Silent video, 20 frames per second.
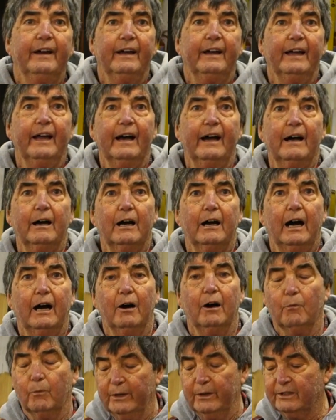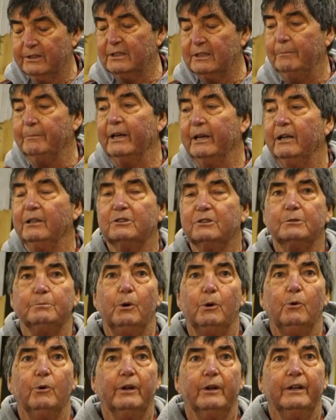yeah, with something
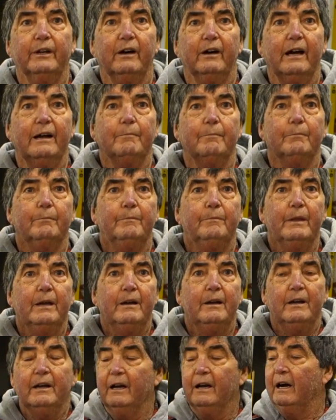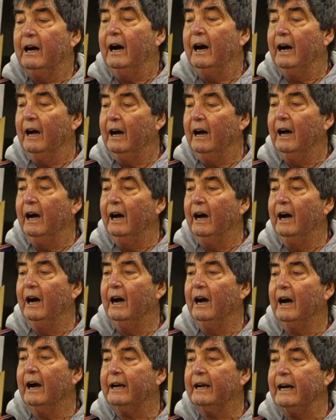small and light and
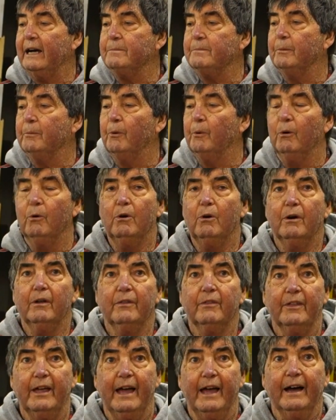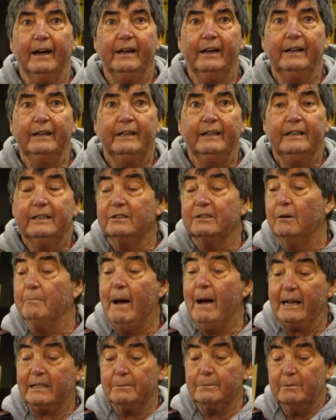capable there. So
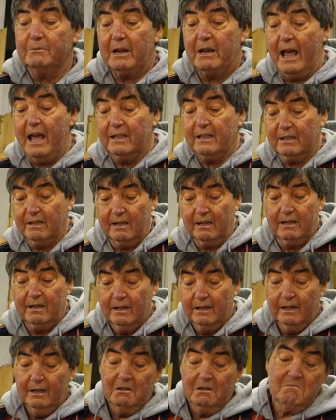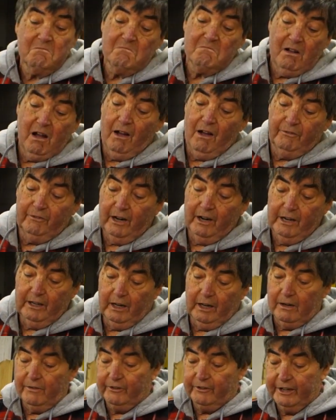maximum depth of a
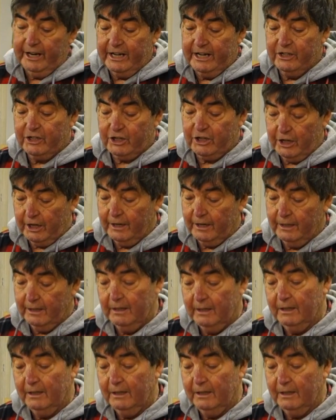little over an inch.